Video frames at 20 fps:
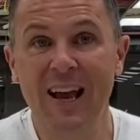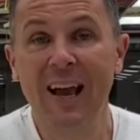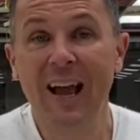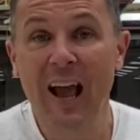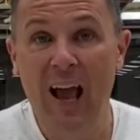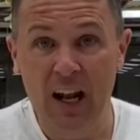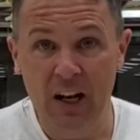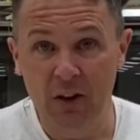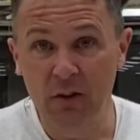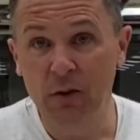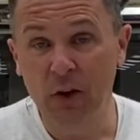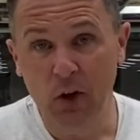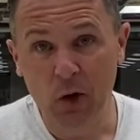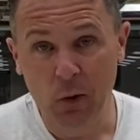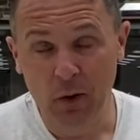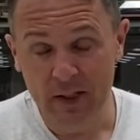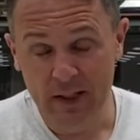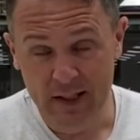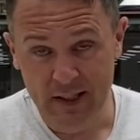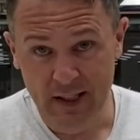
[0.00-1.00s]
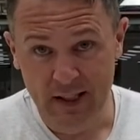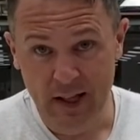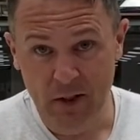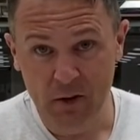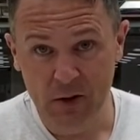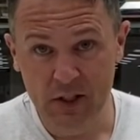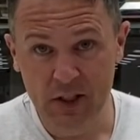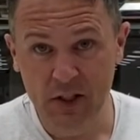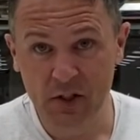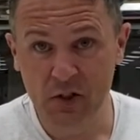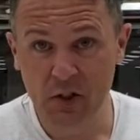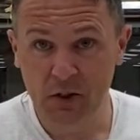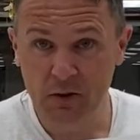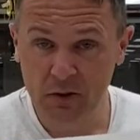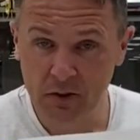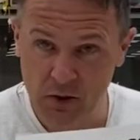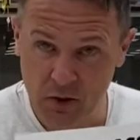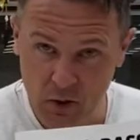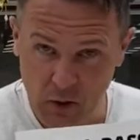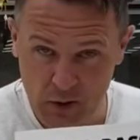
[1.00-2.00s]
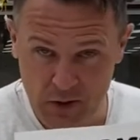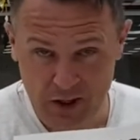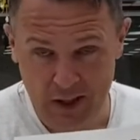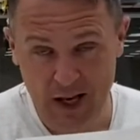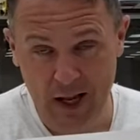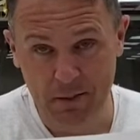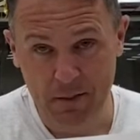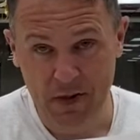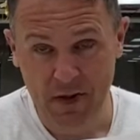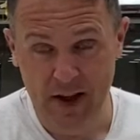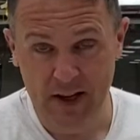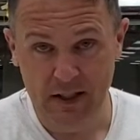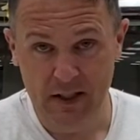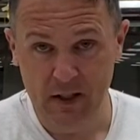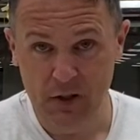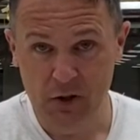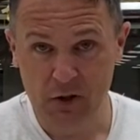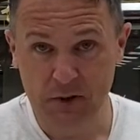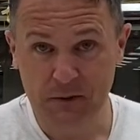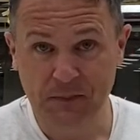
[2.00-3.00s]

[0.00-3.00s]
And if you're going to see another teacher, who's the name of that teacher?